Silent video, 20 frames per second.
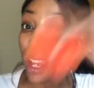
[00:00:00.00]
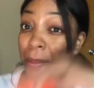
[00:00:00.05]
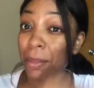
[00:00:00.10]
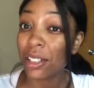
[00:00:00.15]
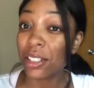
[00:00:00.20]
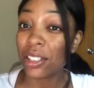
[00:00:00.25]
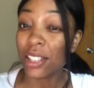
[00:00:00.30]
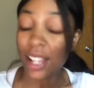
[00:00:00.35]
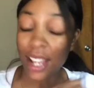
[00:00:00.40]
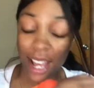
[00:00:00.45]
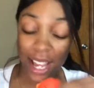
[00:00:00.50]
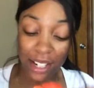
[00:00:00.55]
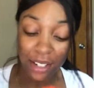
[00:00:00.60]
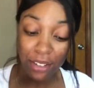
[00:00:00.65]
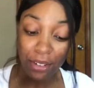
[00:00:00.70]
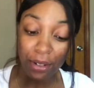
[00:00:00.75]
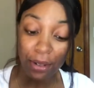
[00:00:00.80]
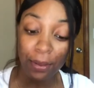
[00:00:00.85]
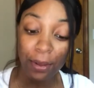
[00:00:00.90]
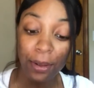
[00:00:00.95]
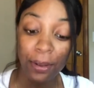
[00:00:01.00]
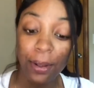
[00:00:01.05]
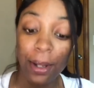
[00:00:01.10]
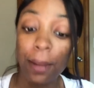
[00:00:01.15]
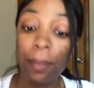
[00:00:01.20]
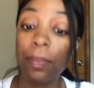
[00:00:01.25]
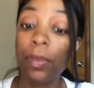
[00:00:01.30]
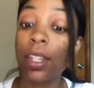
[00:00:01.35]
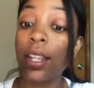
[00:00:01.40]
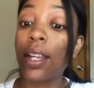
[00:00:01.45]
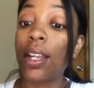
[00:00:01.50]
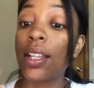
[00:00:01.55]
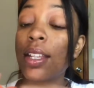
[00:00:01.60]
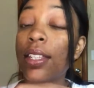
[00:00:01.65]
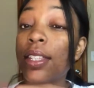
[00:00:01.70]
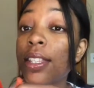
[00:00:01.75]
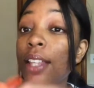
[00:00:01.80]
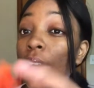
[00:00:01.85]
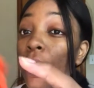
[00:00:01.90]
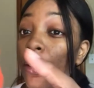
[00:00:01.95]
gonna show you how to do it real quick.
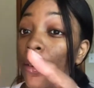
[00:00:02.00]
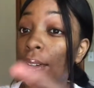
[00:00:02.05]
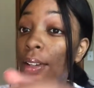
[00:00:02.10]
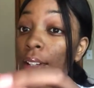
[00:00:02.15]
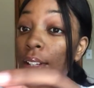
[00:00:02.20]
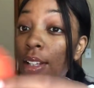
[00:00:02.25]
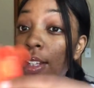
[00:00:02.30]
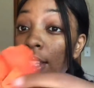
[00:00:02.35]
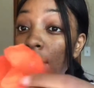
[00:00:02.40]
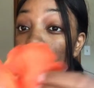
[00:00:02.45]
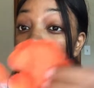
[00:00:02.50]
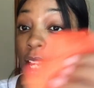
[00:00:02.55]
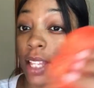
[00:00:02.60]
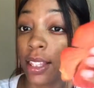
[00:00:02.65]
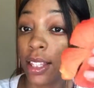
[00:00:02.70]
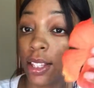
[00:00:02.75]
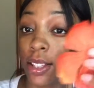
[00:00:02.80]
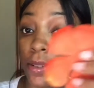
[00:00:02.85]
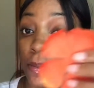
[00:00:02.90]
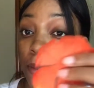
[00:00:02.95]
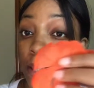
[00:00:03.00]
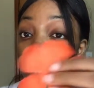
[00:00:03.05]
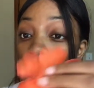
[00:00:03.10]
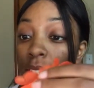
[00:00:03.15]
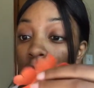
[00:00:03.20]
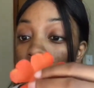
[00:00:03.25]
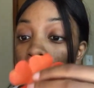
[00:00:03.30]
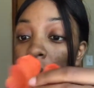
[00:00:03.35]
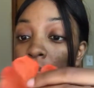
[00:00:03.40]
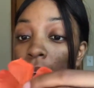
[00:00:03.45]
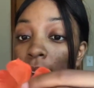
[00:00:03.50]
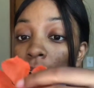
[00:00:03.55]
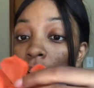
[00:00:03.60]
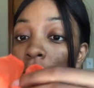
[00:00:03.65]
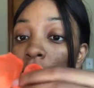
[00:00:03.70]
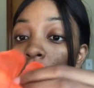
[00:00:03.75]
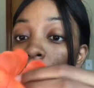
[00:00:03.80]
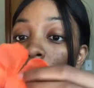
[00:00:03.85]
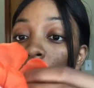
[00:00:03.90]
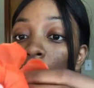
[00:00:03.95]
So you take the 2 pieces of the
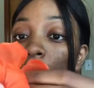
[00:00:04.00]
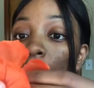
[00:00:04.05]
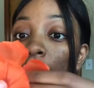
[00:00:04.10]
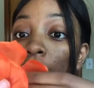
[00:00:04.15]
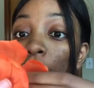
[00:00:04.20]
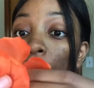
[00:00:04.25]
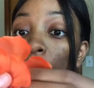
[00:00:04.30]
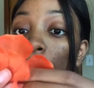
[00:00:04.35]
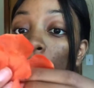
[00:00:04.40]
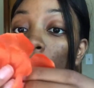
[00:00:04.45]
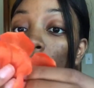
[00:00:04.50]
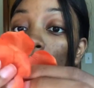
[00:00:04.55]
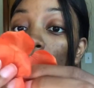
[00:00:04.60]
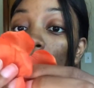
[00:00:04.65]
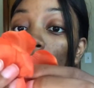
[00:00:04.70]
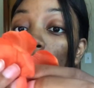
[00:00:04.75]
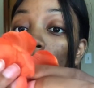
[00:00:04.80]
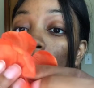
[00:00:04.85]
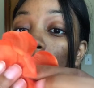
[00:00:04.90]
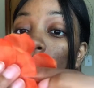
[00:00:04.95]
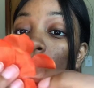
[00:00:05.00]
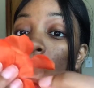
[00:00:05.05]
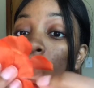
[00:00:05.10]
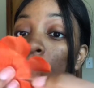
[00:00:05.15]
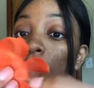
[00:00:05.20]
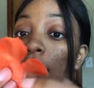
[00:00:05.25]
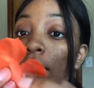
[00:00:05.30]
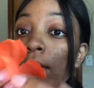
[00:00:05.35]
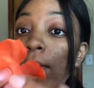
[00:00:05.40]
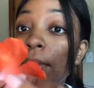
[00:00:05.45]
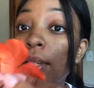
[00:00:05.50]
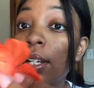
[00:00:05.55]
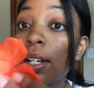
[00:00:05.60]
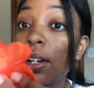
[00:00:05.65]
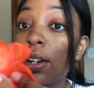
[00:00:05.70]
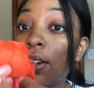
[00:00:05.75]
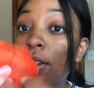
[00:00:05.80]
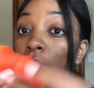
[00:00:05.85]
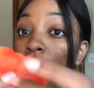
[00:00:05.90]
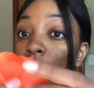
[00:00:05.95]
flour, you put them here
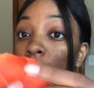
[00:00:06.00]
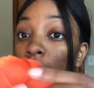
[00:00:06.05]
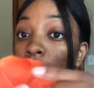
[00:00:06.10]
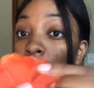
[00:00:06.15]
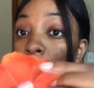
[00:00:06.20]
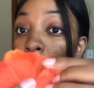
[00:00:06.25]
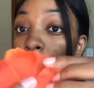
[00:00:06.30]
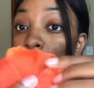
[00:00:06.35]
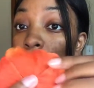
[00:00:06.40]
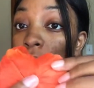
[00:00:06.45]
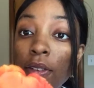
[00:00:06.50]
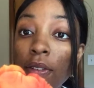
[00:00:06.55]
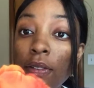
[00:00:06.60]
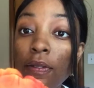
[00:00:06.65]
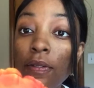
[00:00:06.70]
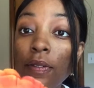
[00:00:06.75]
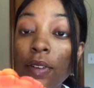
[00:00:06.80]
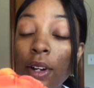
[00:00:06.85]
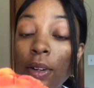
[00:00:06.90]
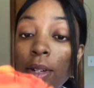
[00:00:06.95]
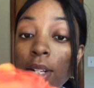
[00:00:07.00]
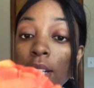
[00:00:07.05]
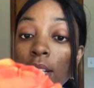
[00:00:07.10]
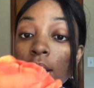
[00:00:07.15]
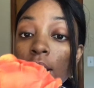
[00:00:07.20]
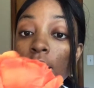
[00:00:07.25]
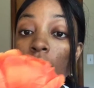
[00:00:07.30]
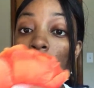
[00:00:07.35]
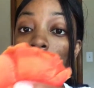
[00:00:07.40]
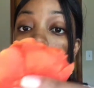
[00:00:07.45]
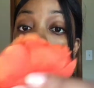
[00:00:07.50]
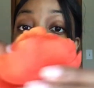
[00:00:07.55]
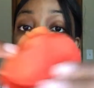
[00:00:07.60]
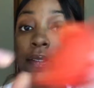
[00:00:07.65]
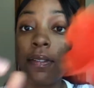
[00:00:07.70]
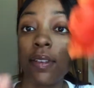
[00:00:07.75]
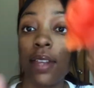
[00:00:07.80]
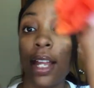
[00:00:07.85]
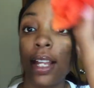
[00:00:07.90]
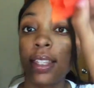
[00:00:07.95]
overlapping, fold it in
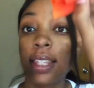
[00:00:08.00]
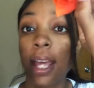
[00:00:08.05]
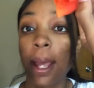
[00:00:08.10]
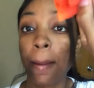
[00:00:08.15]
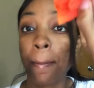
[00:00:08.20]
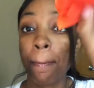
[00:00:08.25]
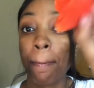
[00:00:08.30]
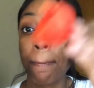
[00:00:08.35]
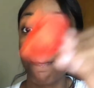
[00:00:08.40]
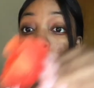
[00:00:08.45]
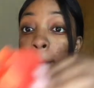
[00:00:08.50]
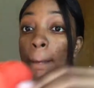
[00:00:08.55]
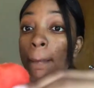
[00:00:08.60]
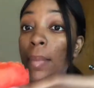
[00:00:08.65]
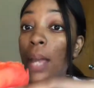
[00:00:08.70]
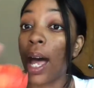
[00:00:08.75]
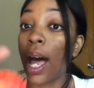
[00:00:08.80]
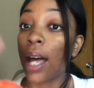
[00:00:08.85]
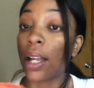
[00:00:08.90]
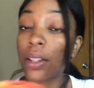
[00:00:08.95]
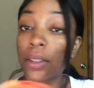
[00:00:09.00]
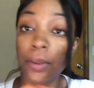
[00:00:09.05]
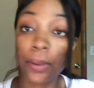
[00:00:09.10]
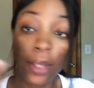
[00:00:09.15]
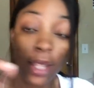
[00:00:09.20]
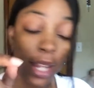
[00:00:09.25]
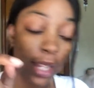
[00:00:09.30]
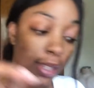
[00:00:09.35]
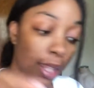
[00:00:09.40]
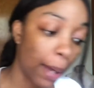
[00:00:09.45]
half like that, hot glue it like that,